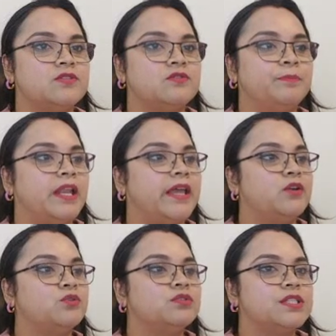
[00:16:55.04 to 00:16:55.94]
a reply,
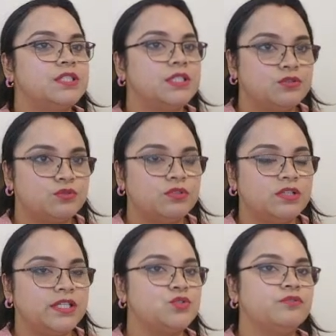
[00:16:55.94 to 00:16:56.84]
rook c2
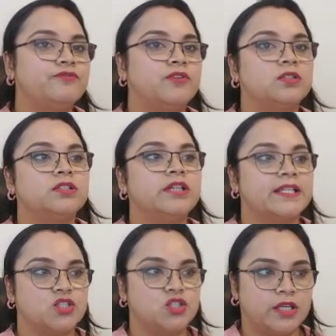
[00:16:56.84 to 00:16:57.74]
leads to further
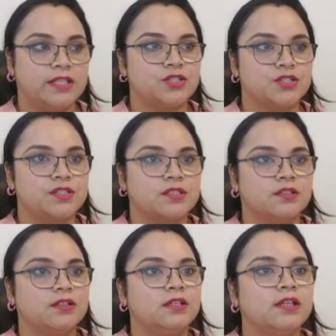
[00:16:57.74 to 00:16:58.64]
exchanges.
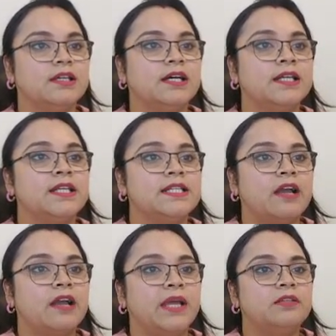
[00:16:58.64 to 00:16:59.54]
An
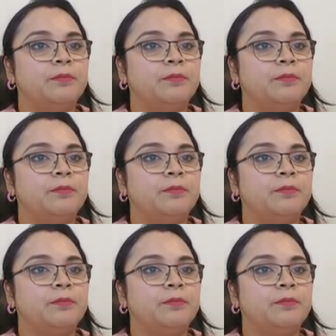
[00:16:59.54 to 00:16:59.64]
attack by the